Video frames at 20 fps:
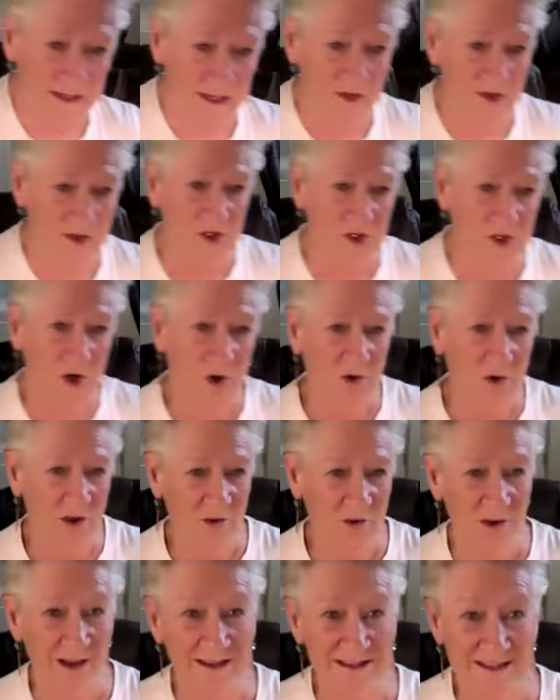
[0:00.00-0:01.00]
and show
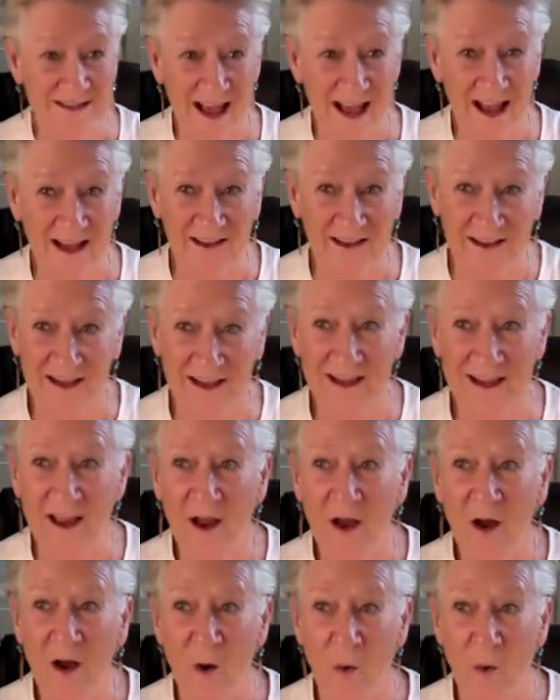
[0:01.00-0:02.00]
you exactly
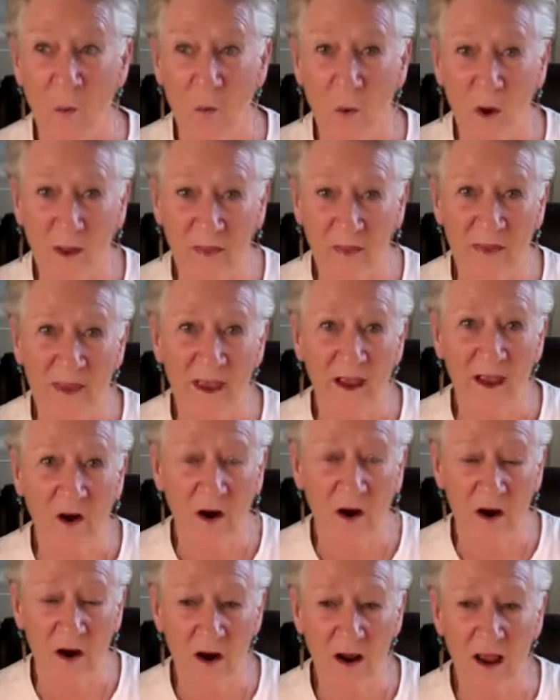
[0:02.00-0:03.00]
what they
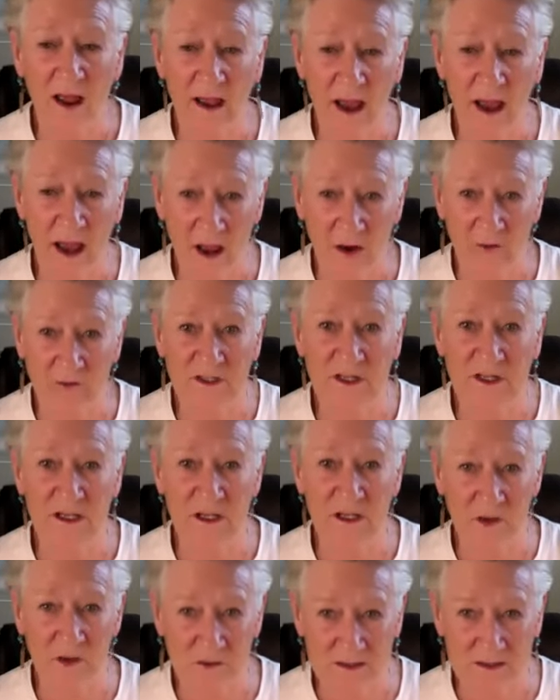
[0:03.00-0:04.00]
are and how to
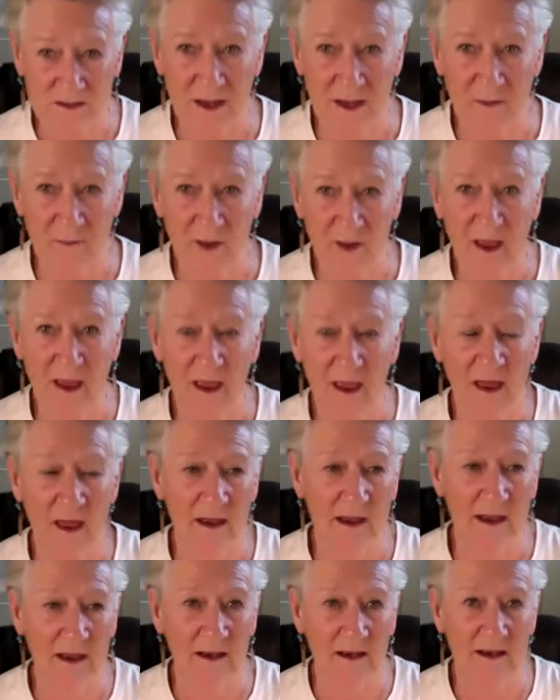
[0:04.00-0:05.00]
use them, and
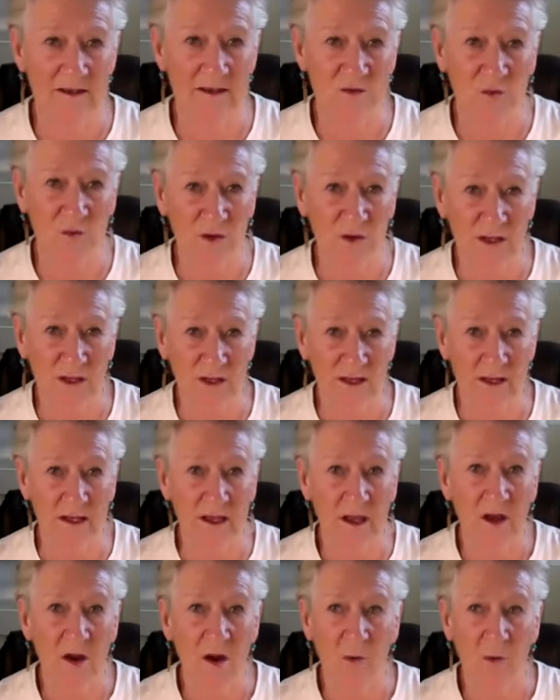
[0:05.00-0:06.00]
it is
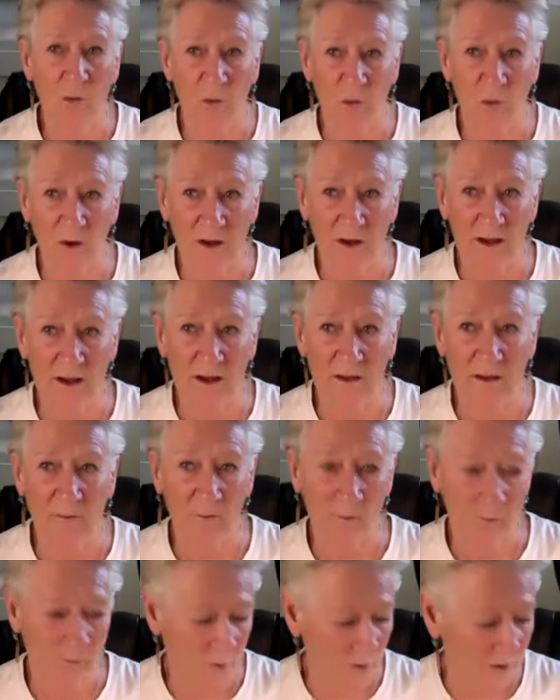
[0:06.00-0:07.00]
really, really
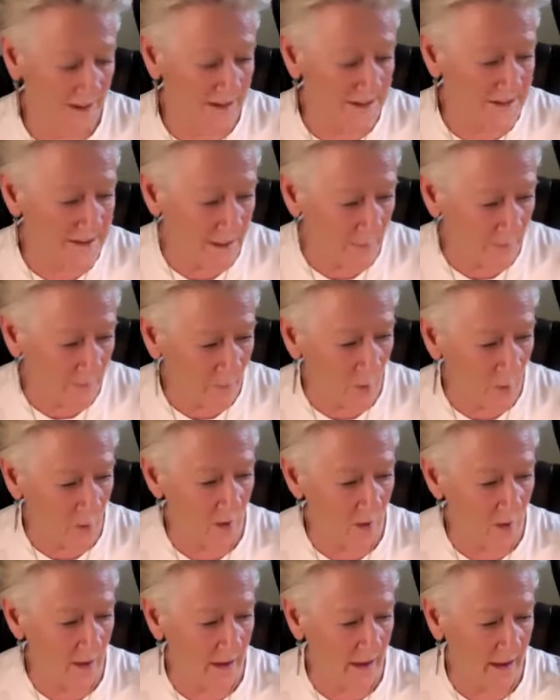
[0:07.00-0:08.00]
pretty
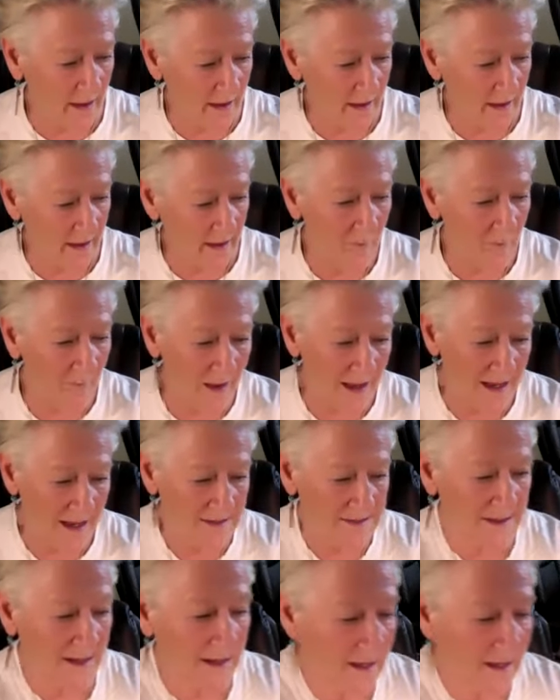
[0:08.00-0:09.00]
simple and
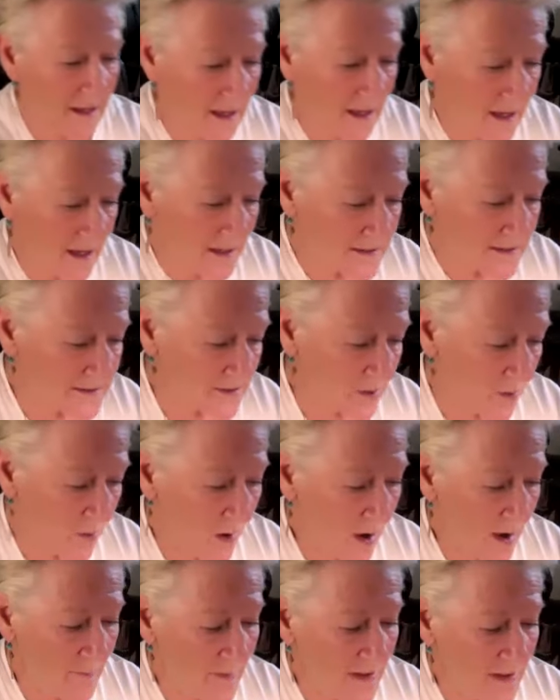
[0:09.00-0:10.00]
amazing. So
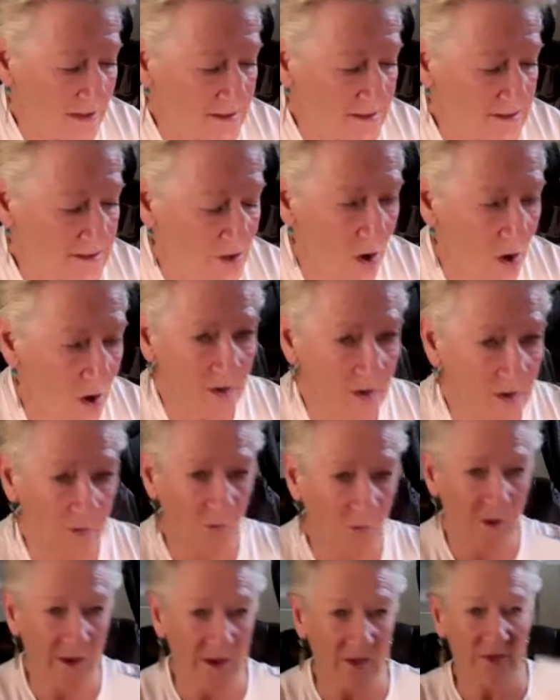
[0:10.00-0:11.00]
I'm going to start
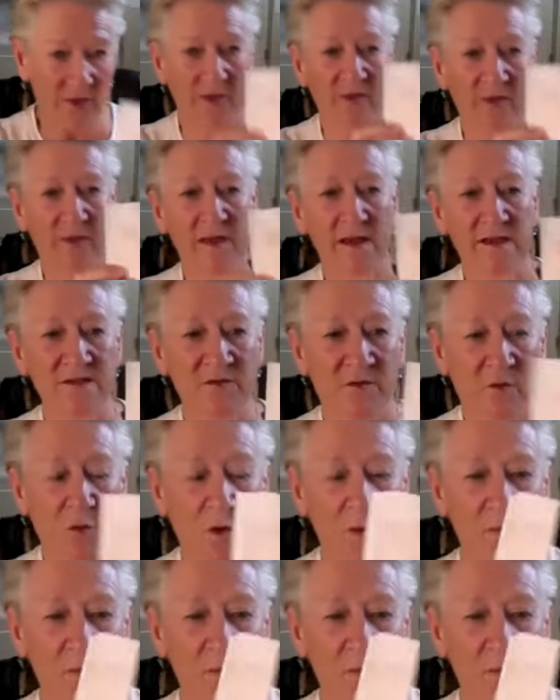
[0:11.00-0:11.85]
with these 4